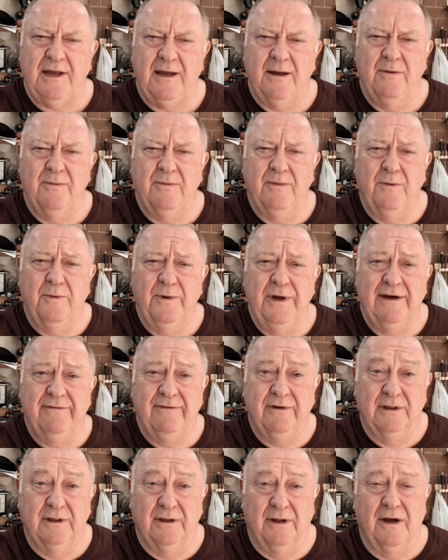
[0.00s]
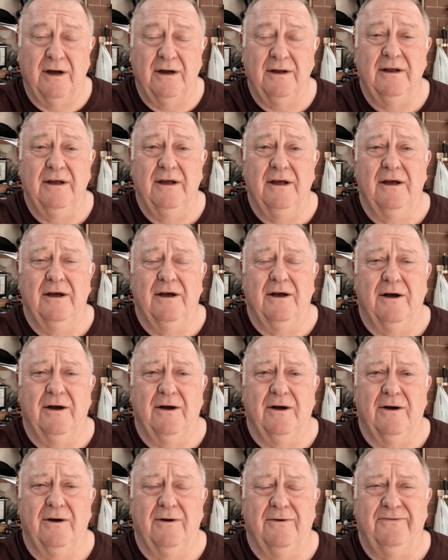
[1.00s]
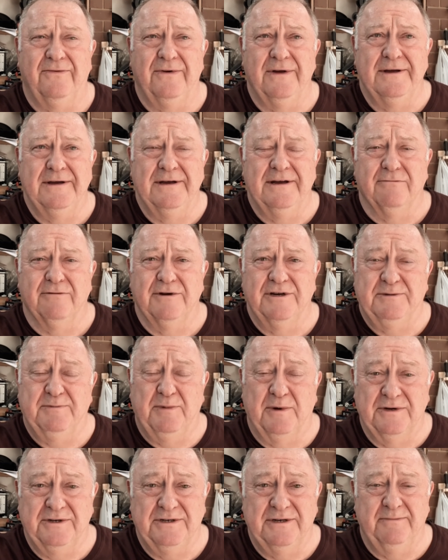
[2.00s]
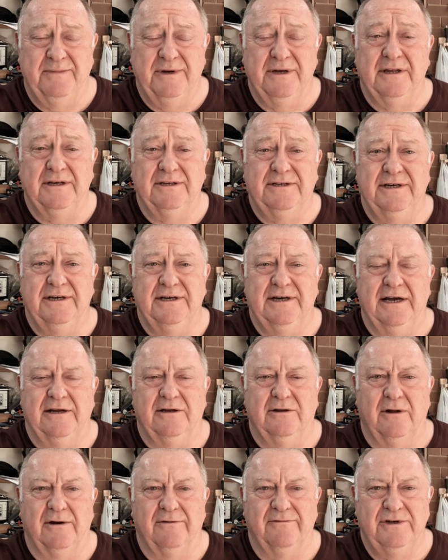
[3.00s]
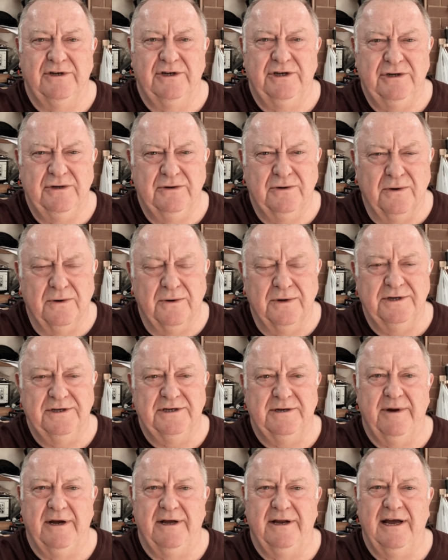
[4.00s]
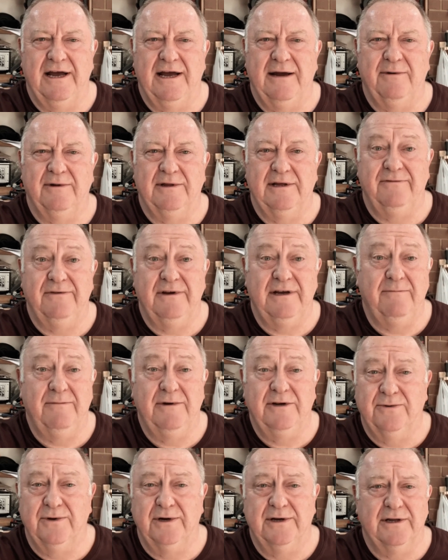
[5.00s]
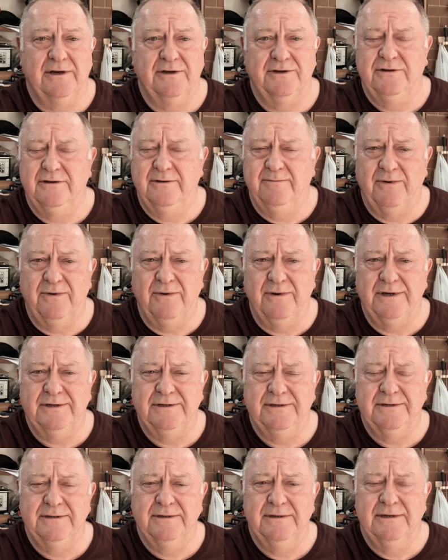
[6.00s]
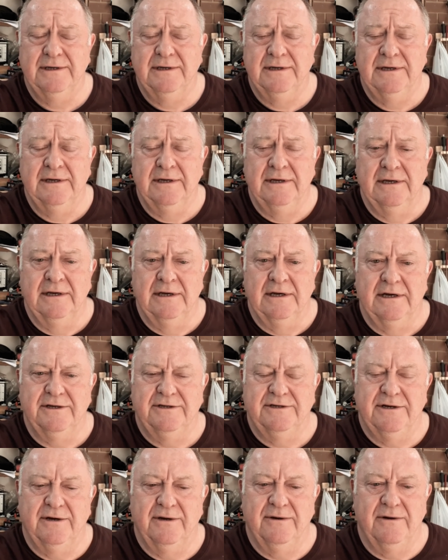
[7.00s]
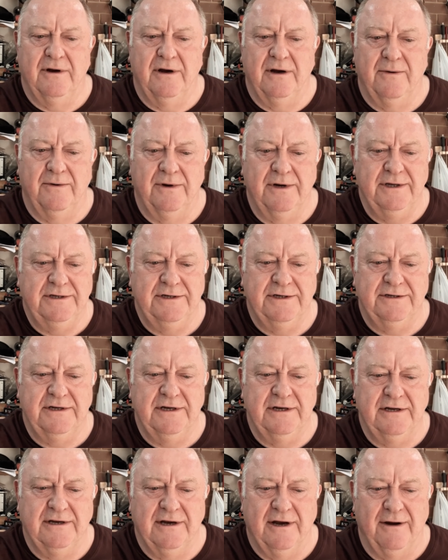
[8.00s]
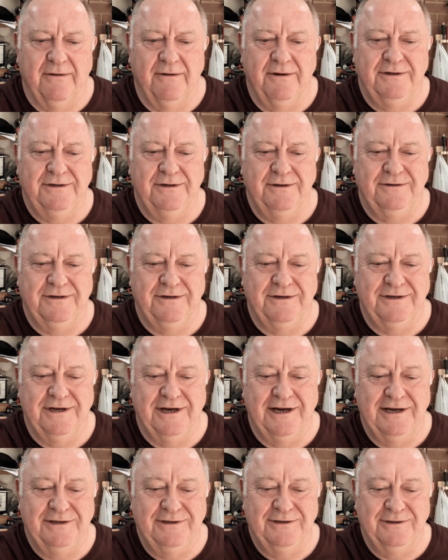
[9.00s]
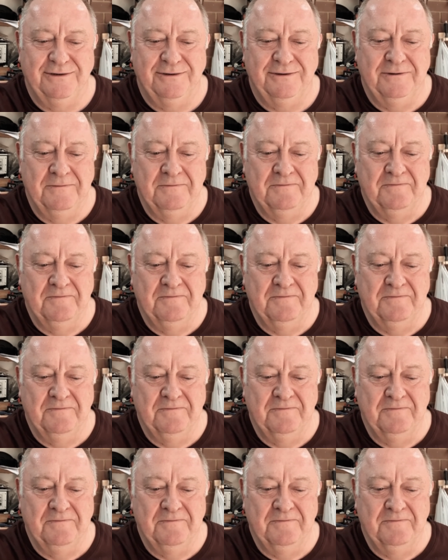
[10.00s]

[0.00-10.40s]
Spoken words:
Well, we have a lot of responsibility and a lot of choice about how we live in between those 2 points. And so I want to just encourage you today to